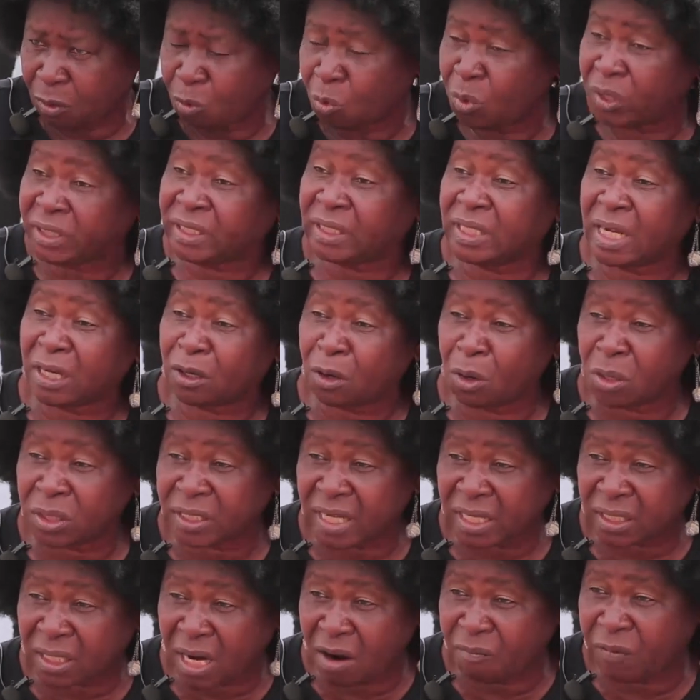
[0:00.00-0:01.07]
which is the
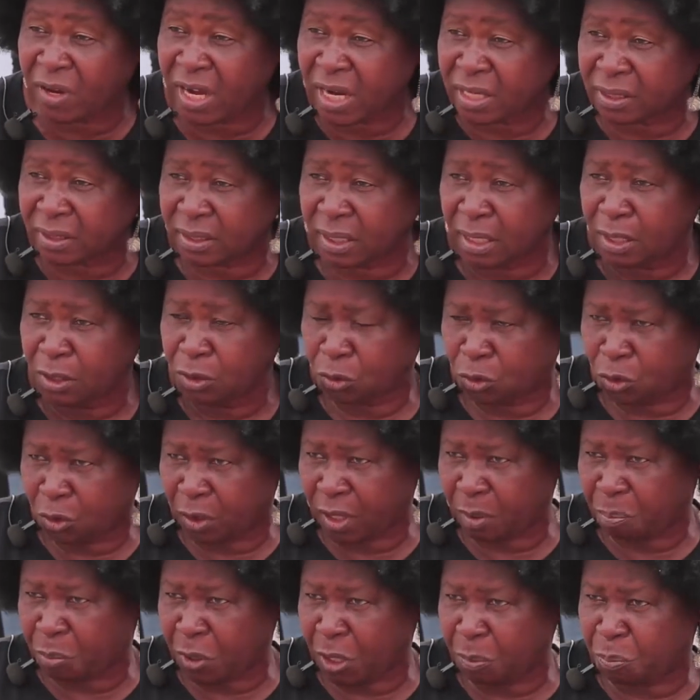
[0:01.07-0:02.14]
closest governance to
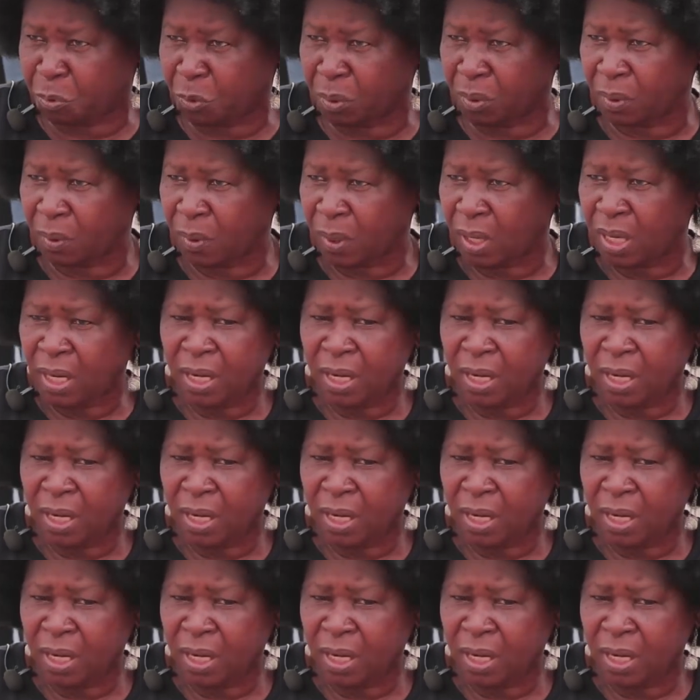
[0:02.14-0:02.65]
the people?